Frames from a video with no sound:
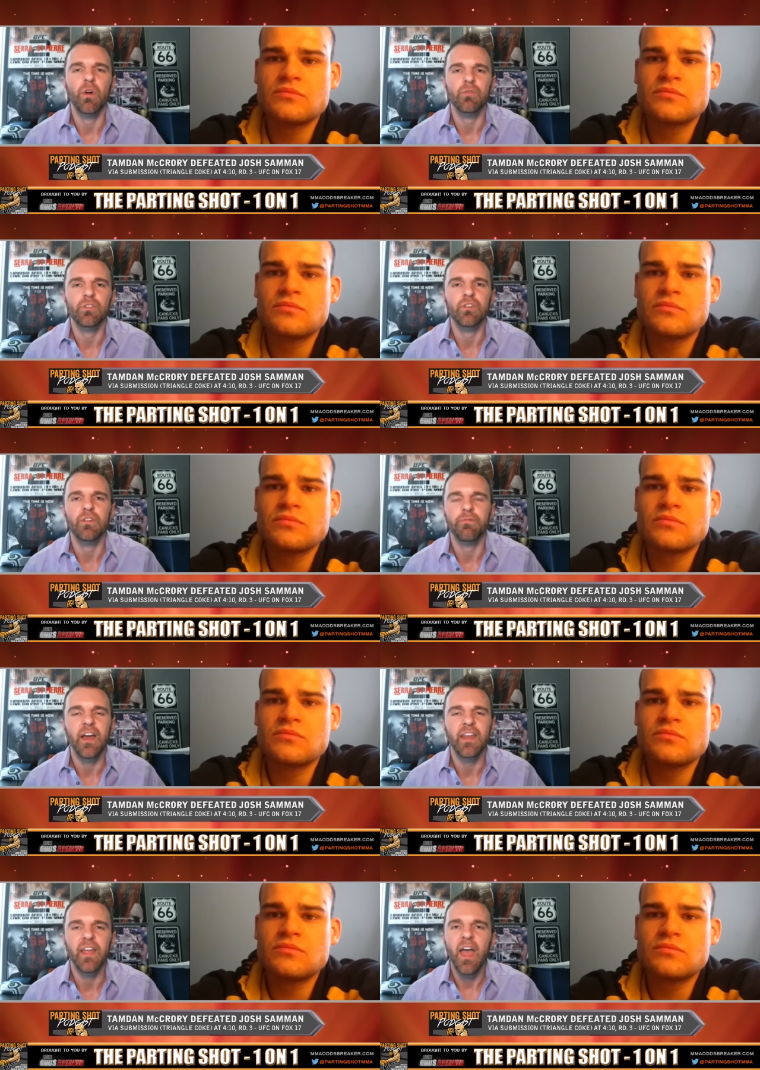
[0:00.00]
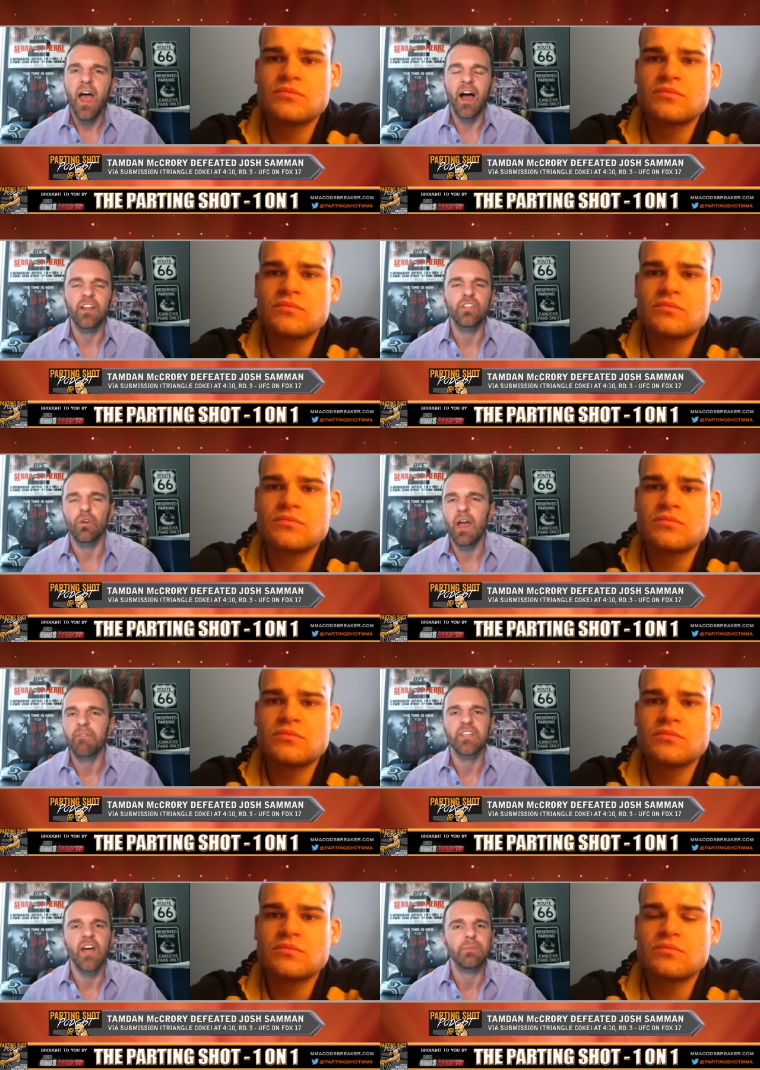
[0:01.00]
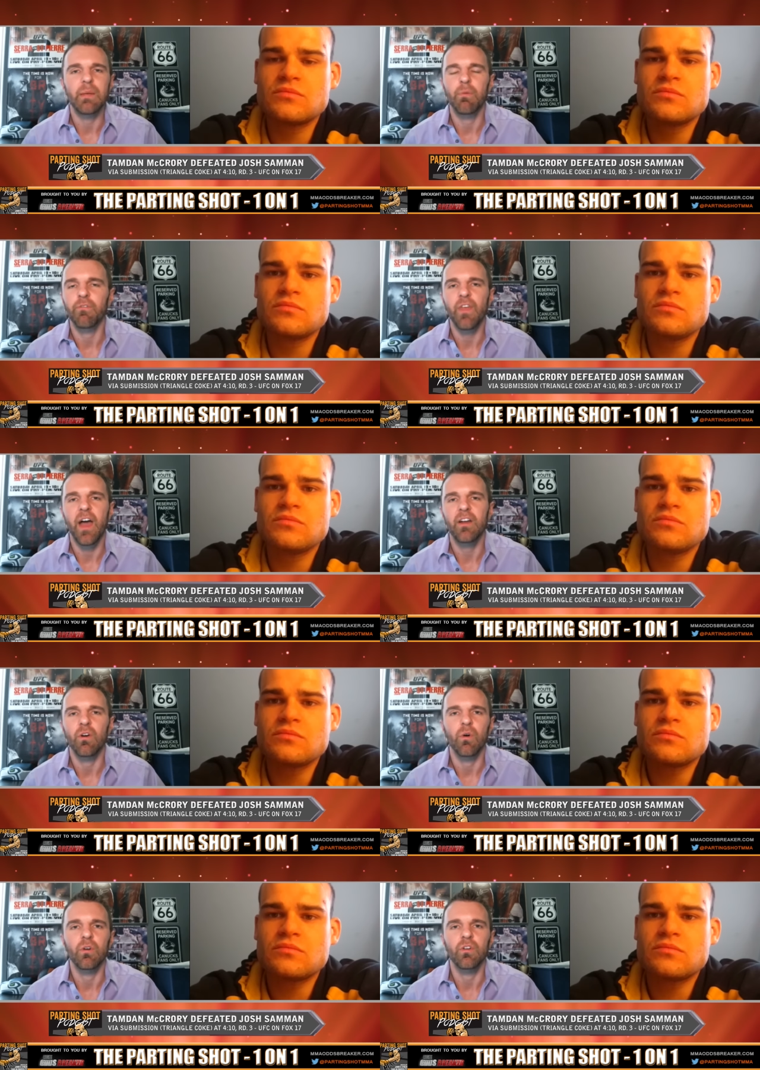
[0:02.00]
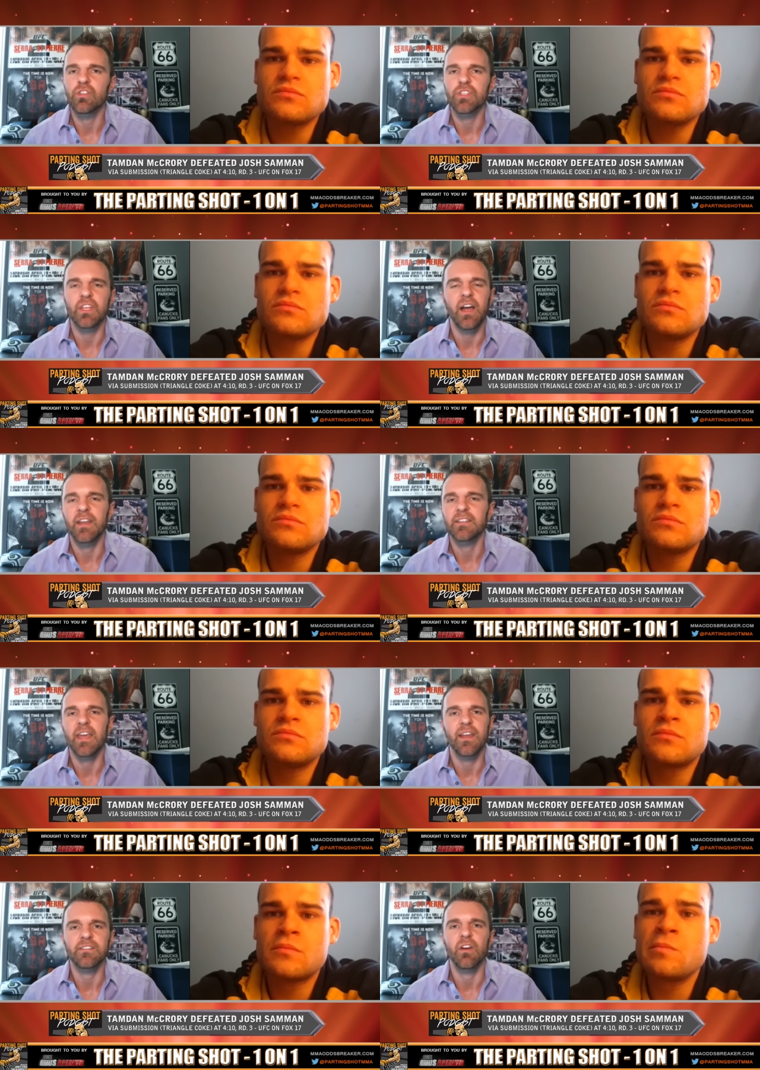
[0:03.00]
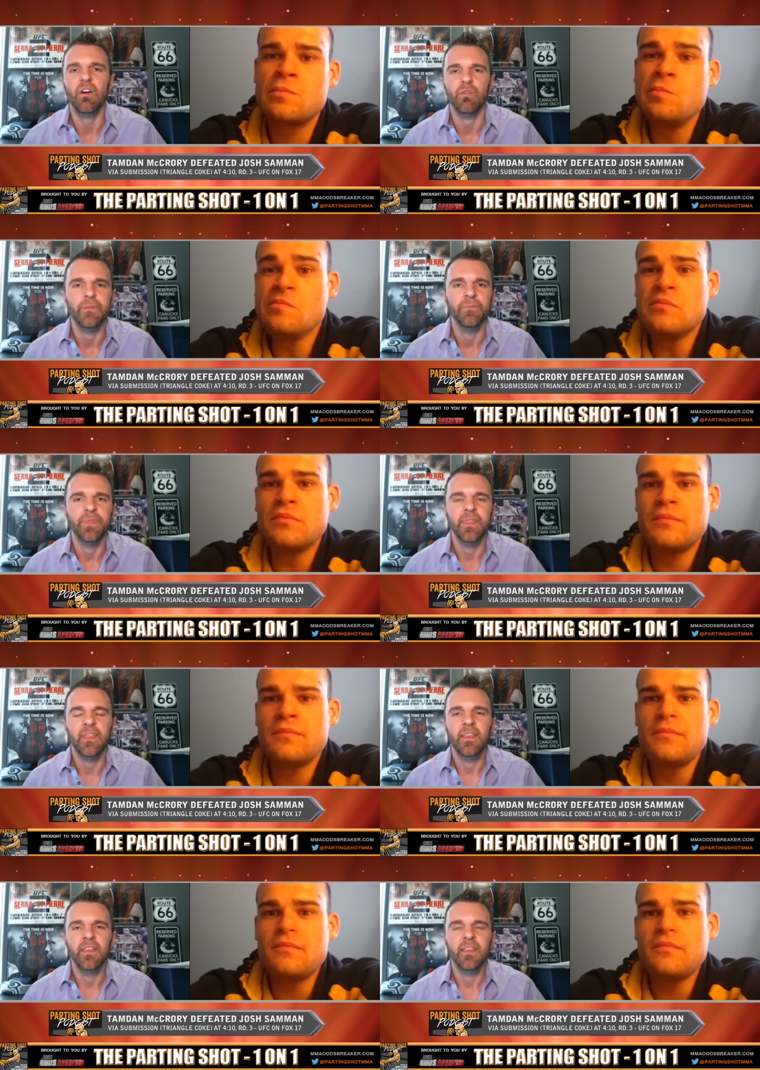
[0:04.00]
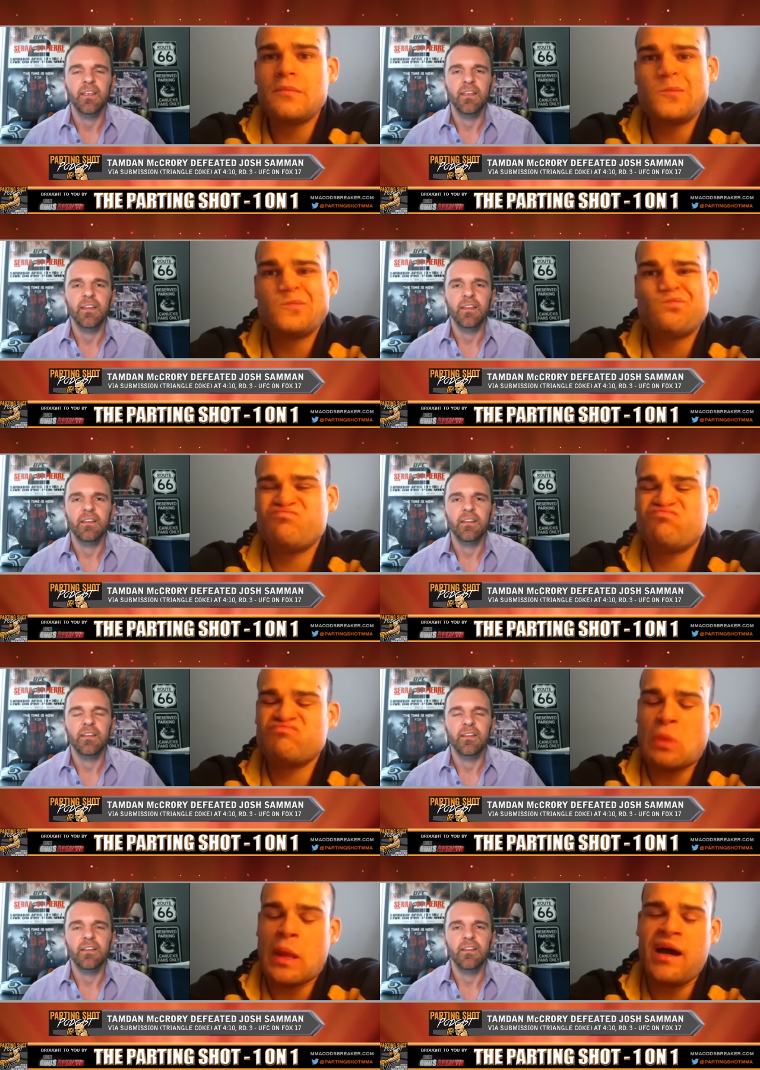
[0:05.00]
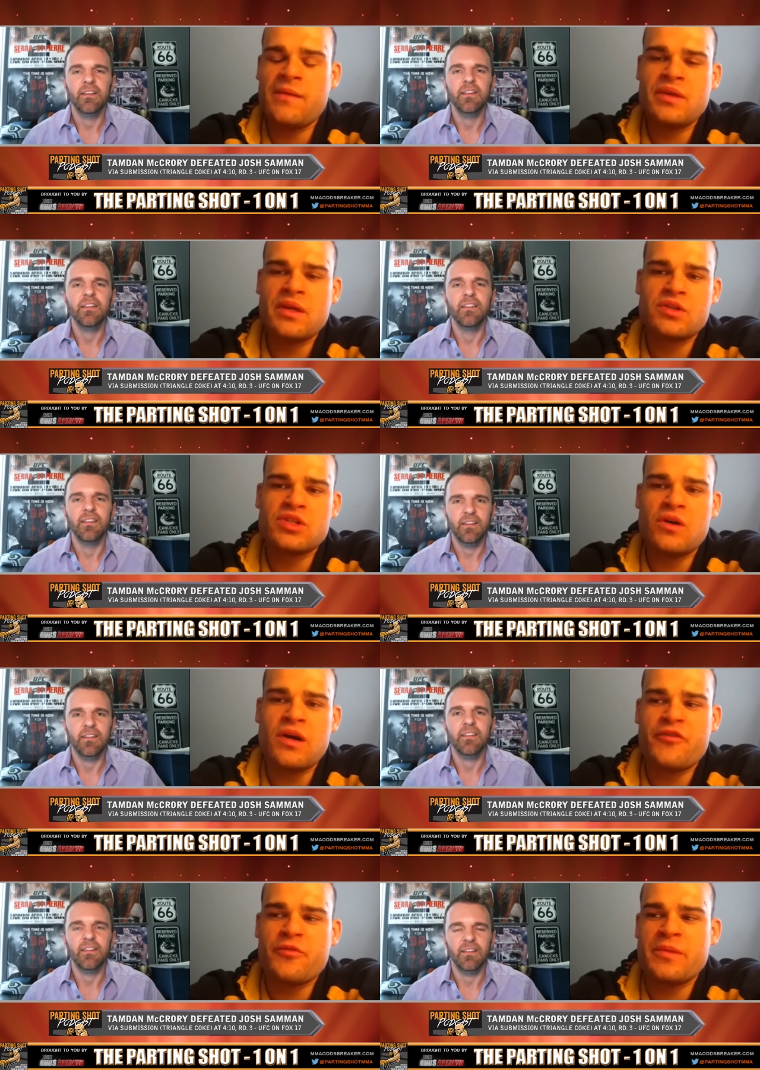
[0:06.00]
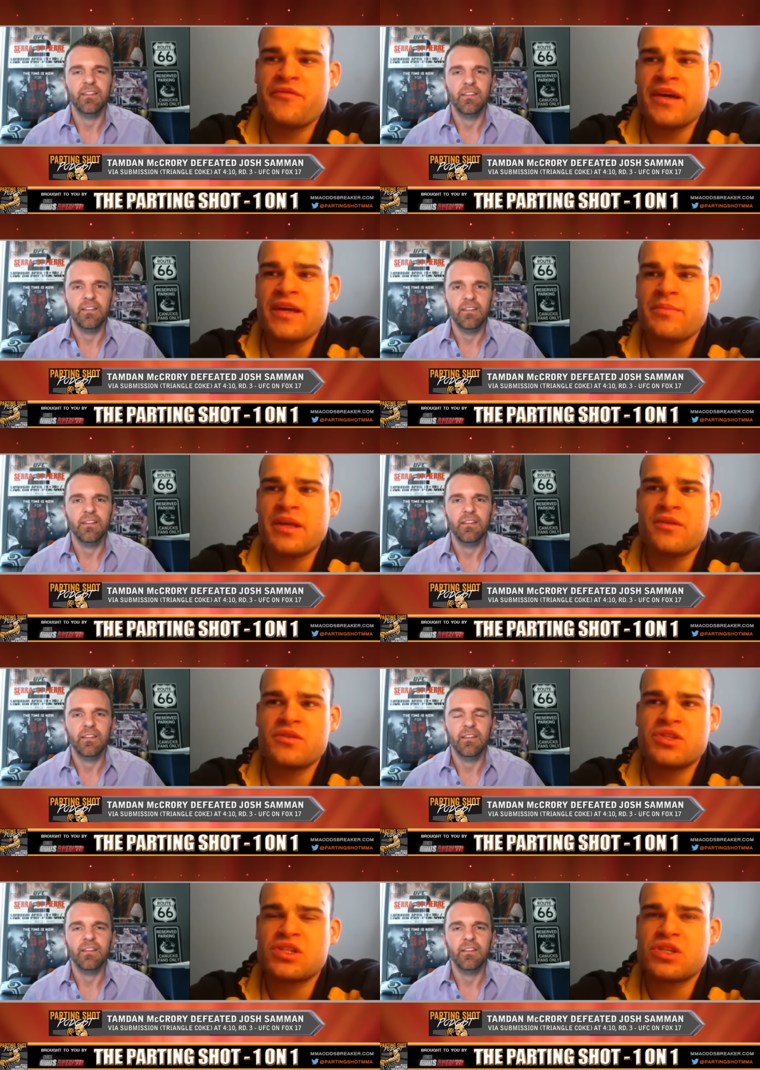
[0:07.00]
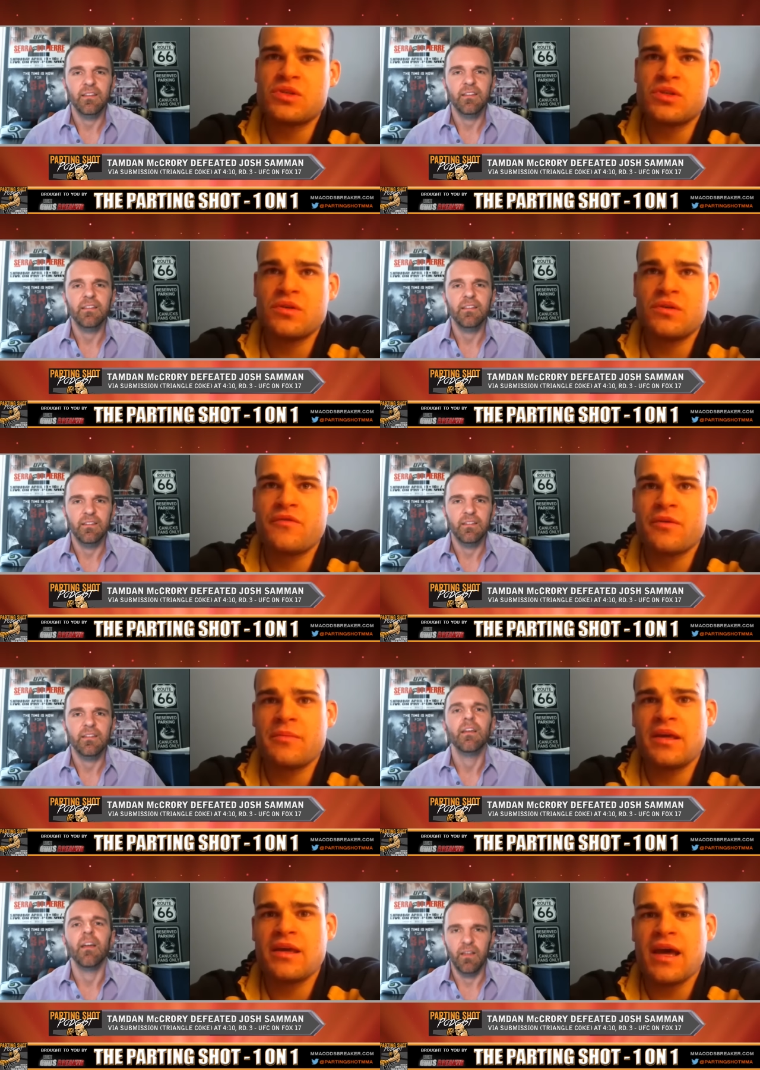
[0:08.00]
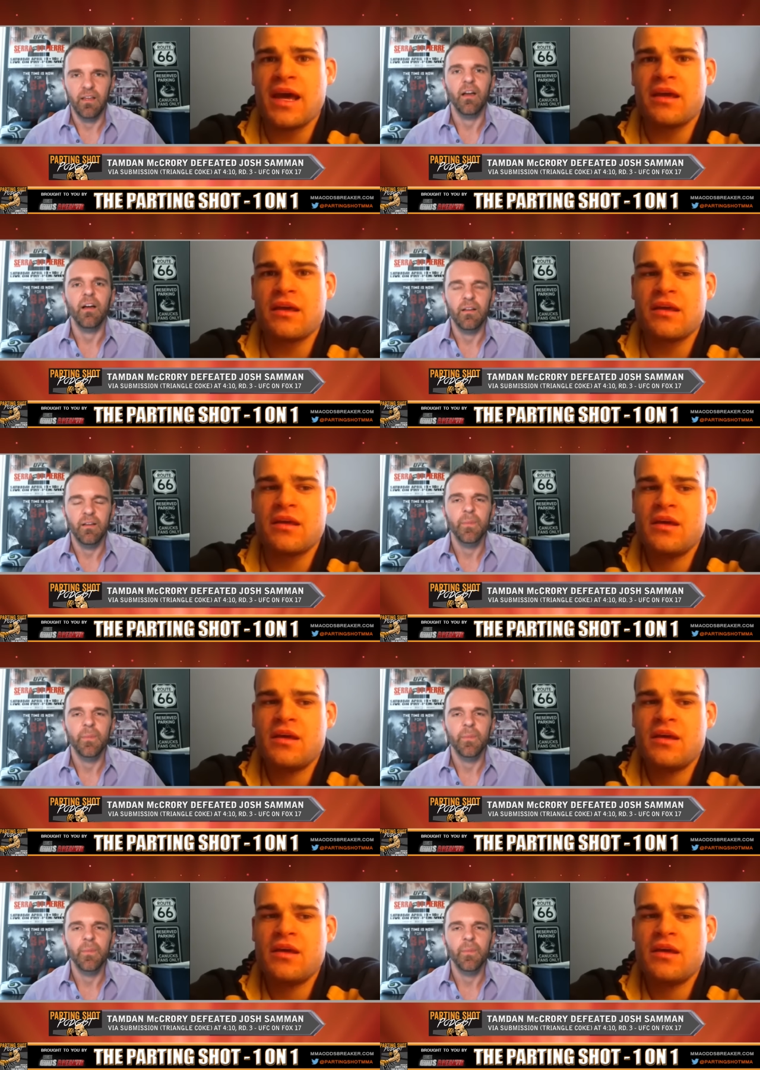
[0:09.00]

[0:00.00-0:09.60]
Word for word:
Speaker 1: you want to return to fighting, do you sort of have a timetable for that, or are you just going to kind of take it as it goes?
Speaker 2: You know, Joe offered me a fight, but it was just too soon for me. I